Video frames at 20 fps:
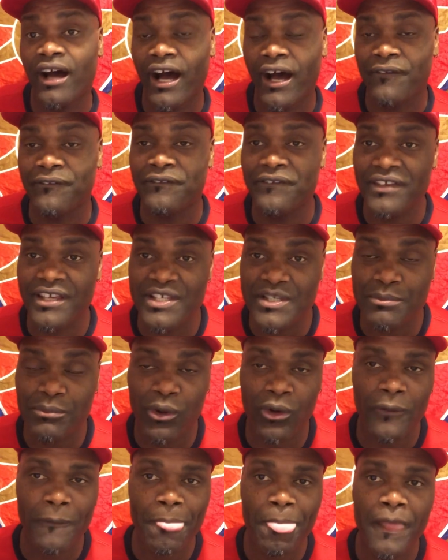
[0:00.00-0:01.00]
and
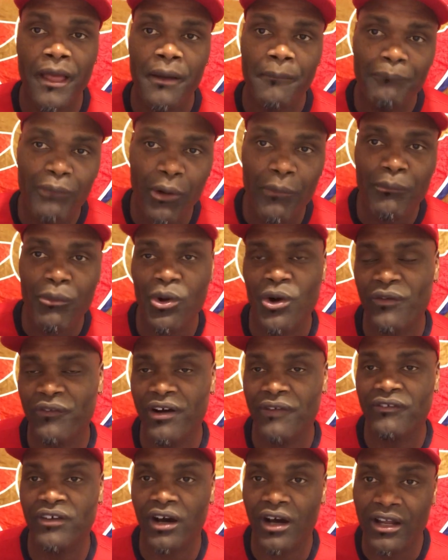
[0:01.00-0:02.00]
Facebook. But more of
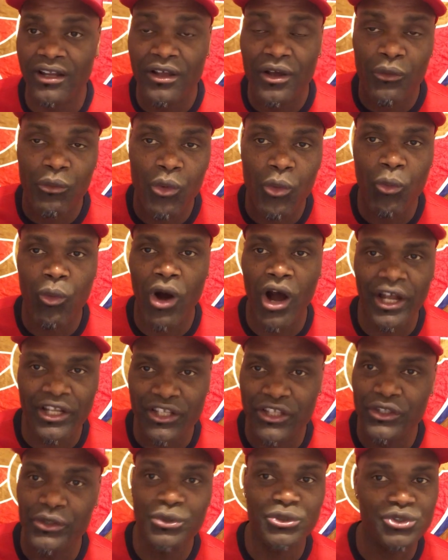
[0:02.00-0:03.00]
all, we
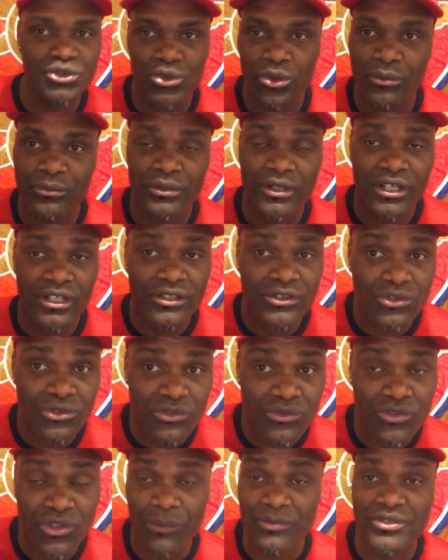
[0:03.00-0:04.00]
want the YouTube
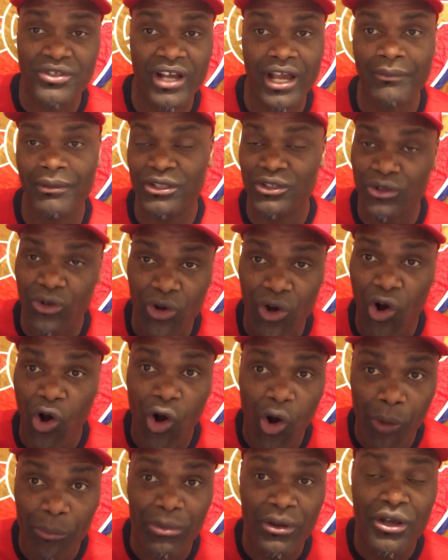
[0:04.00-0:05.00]
subscriber to go
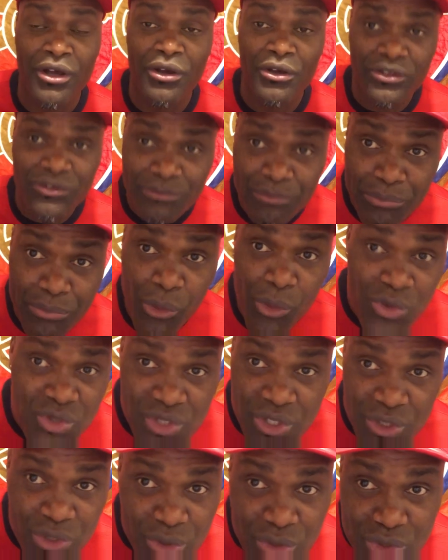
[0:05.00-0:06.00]
up.
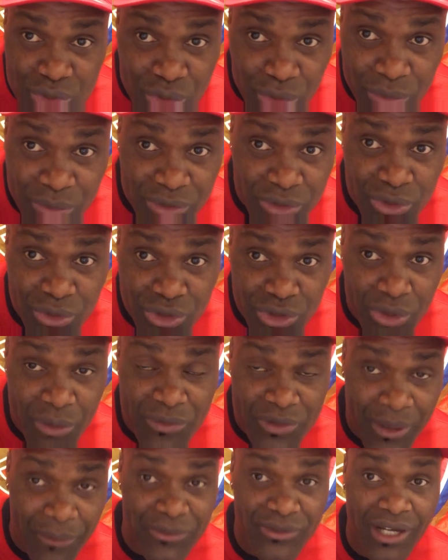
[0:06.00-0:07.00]
Boost the
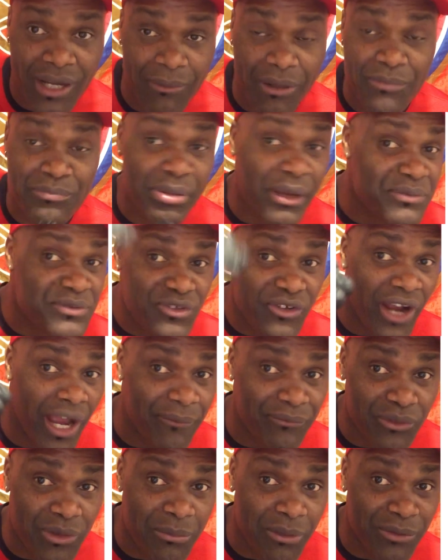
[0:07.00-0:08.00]
YouTube subscriber.
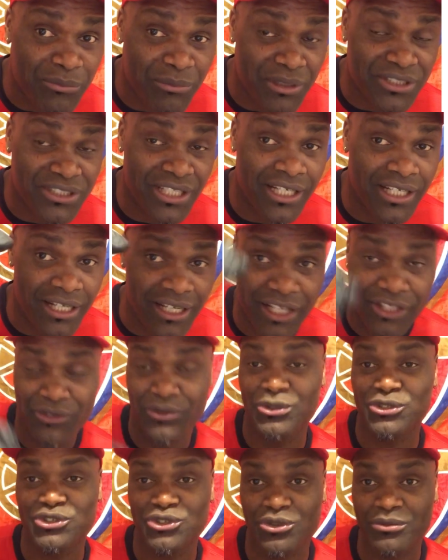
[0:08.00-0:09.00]
Subscribe to my channel on
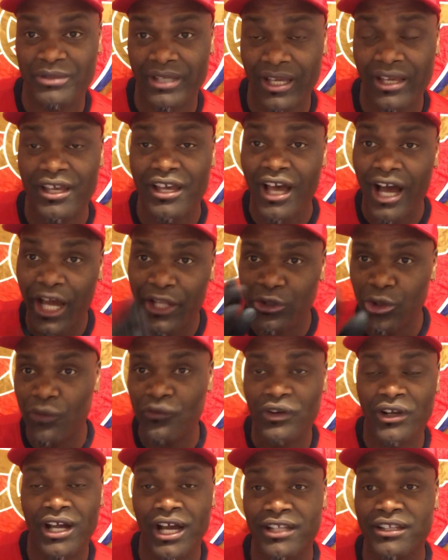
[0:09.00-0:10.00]
YouTube, yeah? And
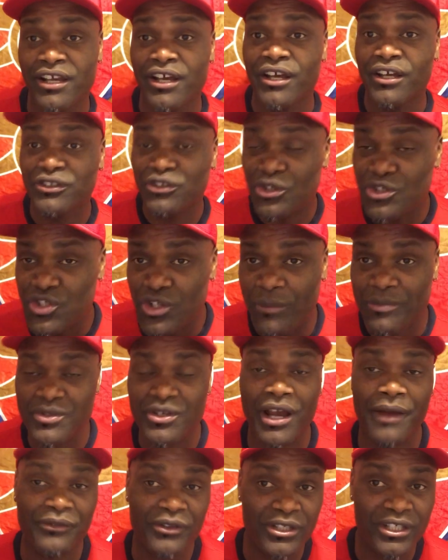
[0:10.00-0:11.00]
don't forget to
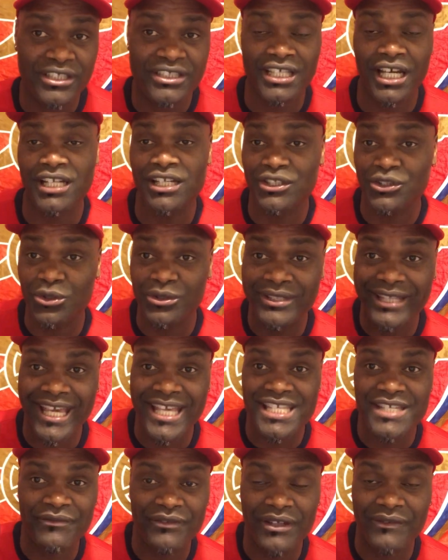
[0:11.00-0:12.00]
subscribe to the channel to
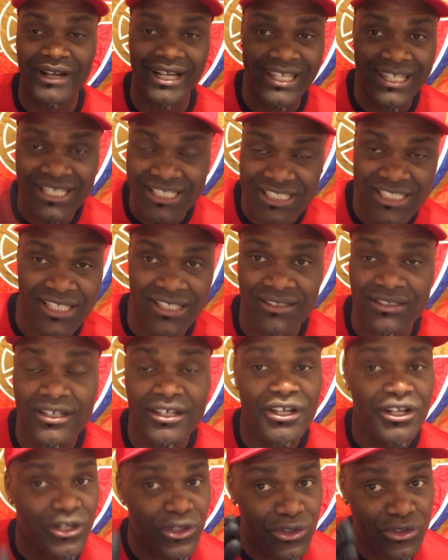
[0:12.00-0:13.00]
Taste the Flavor Kitchen.
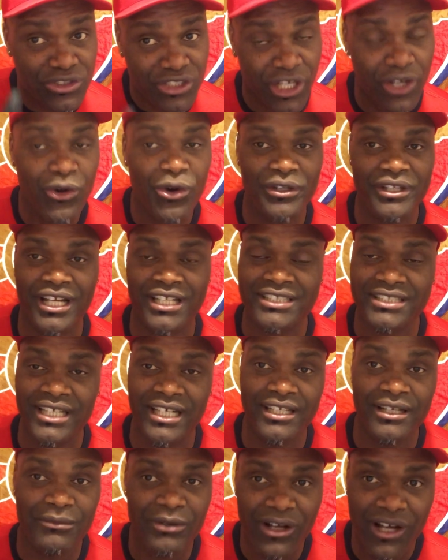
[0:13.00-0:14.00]
Check out that
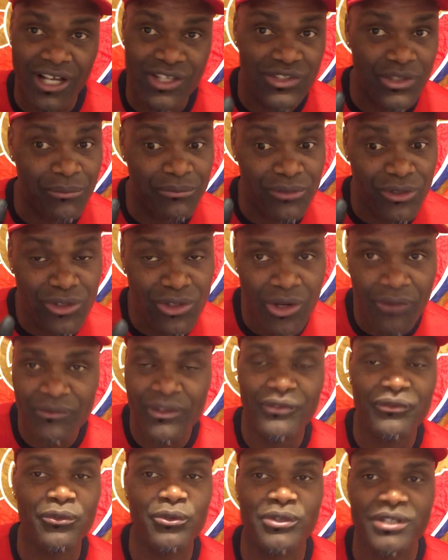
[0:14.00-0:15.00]
channel because some
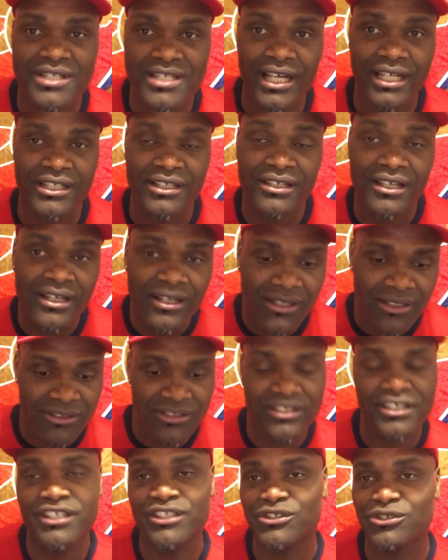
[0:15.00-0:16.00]
lovely food is on it.
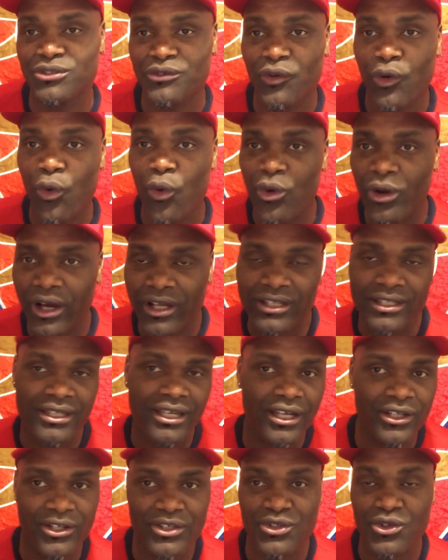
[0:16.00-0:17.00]
Teaching for cook and you
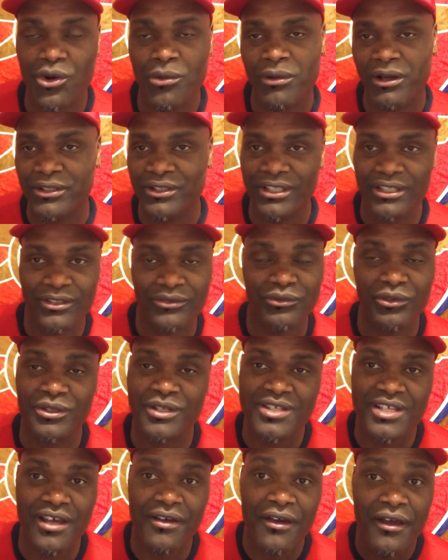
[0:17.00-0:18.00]
can just go and do it for
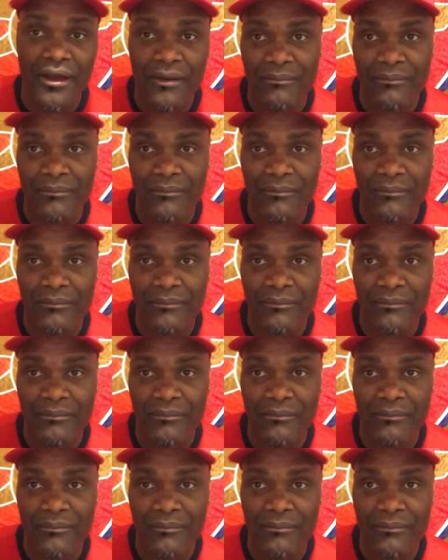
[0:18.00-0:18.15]
yourself.